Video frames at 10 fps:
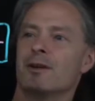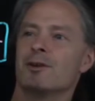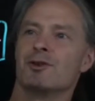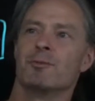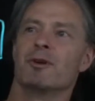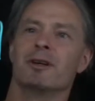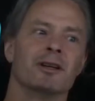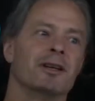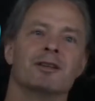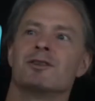So
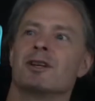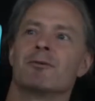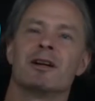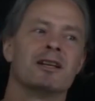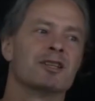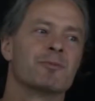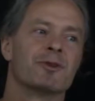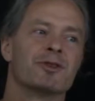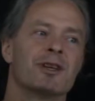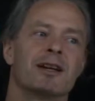plugging in 10 radians per
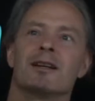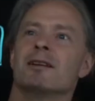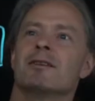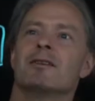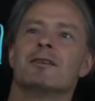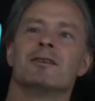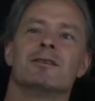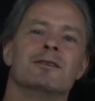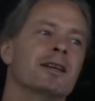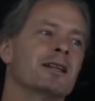second,
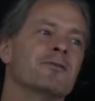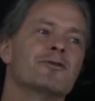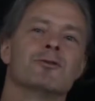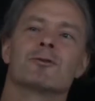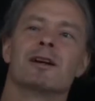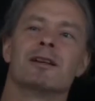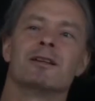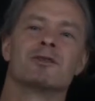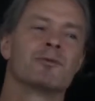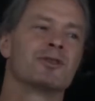negative 2
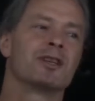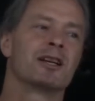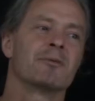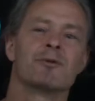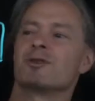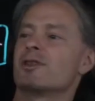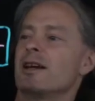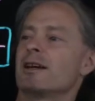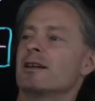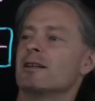radians per
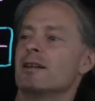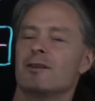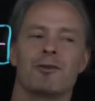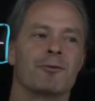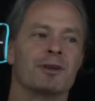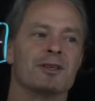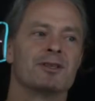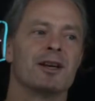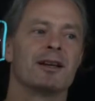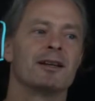second, and 3
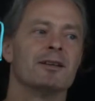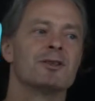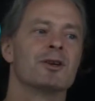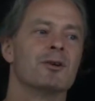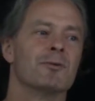seconds.